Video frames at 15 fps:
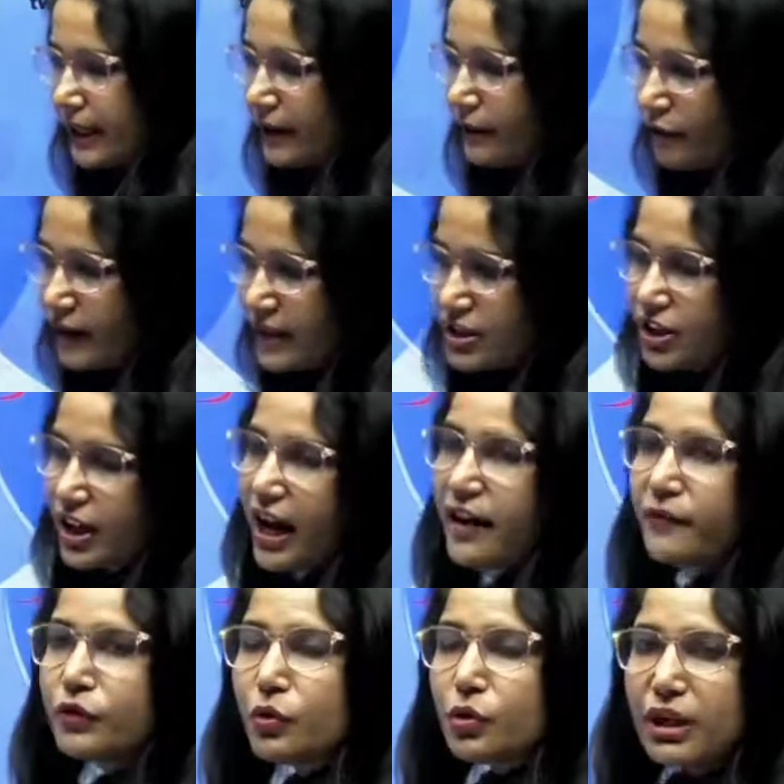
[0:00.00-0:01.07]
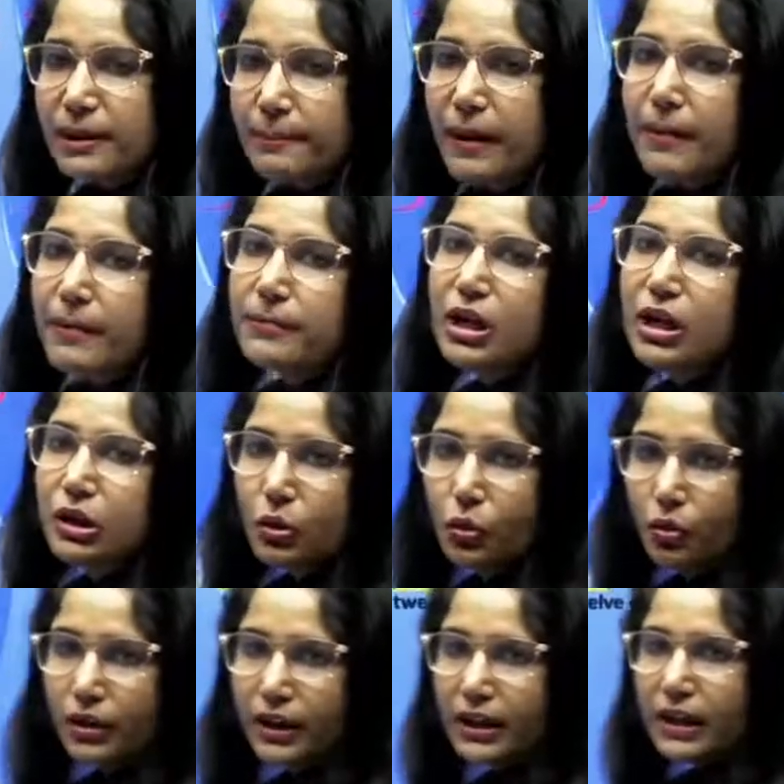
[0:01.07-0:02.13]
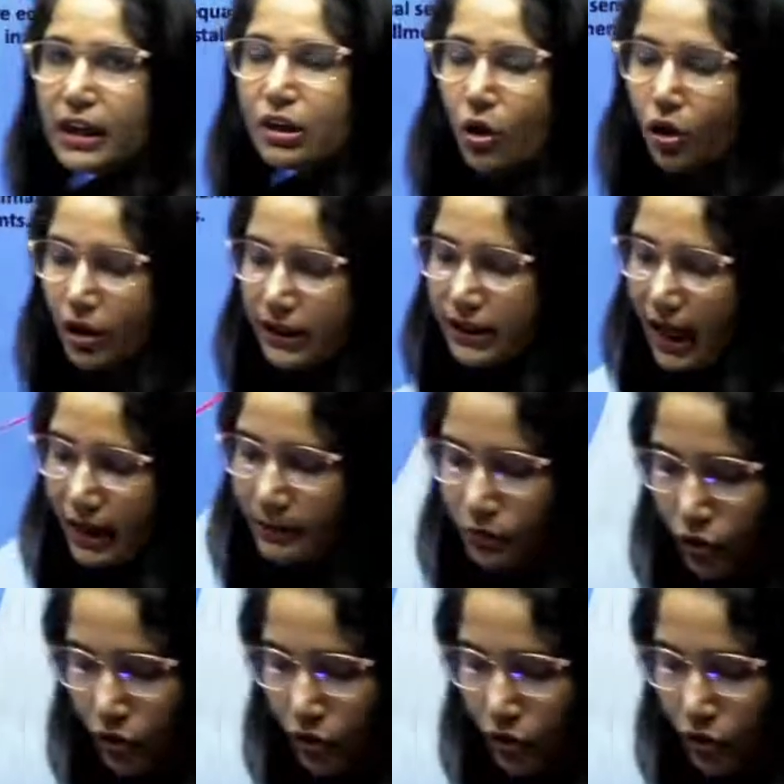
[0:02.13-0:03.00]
in which they have to repay the loan in a longer time